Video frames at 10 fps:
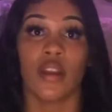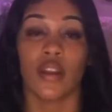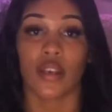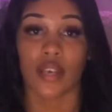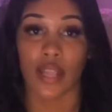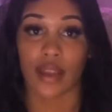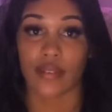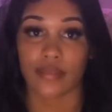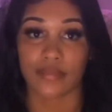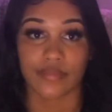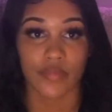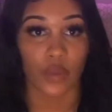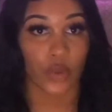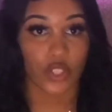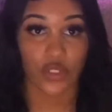Now,
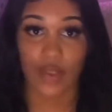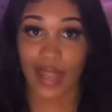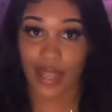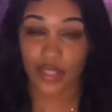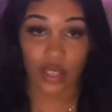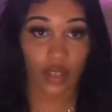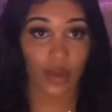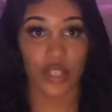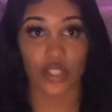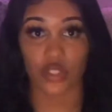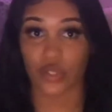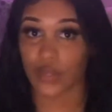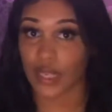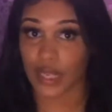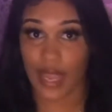once you've asked all the questions you
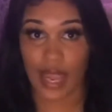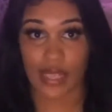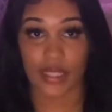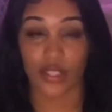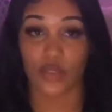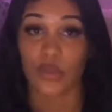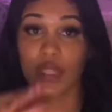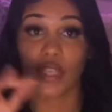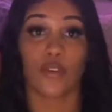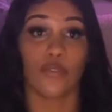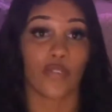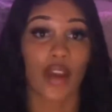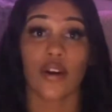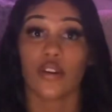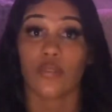need to ask and you think you
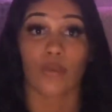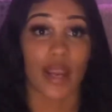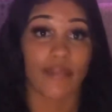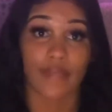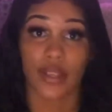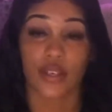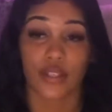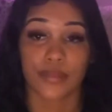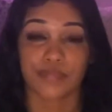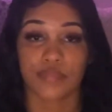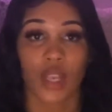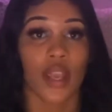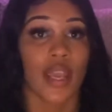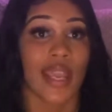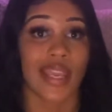found the right vendor,
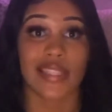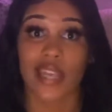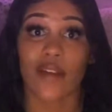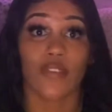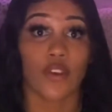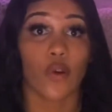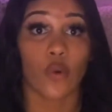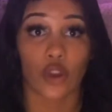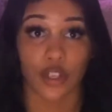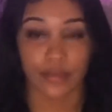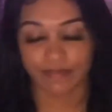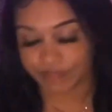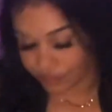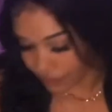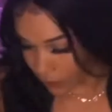it's time for you to order.
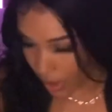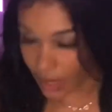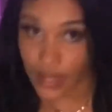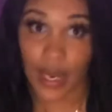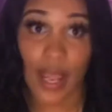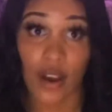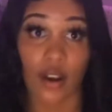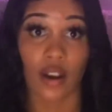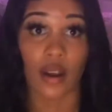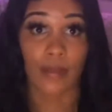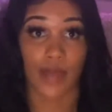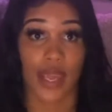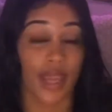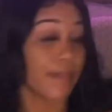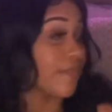Now,
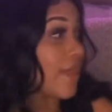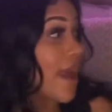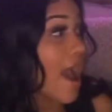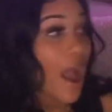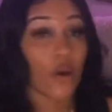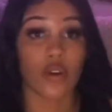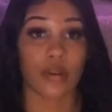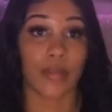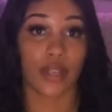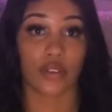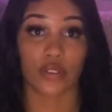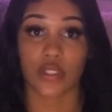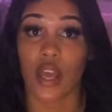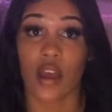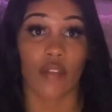me, I ordered bundles.
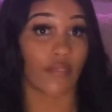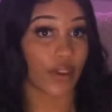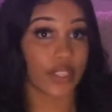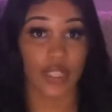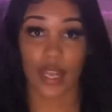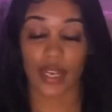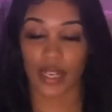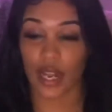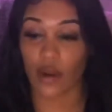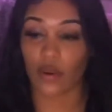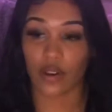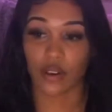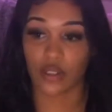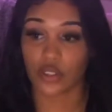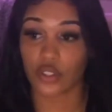First thing I did, I
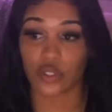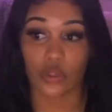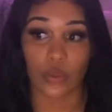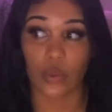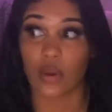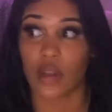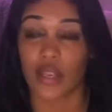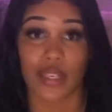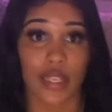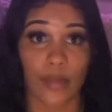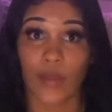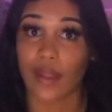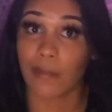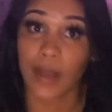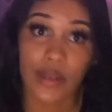ordered 2 deep wave
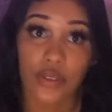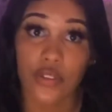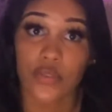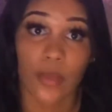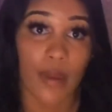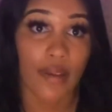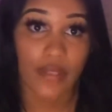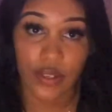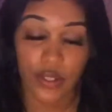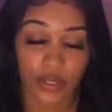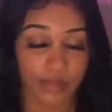bundles from my vendor,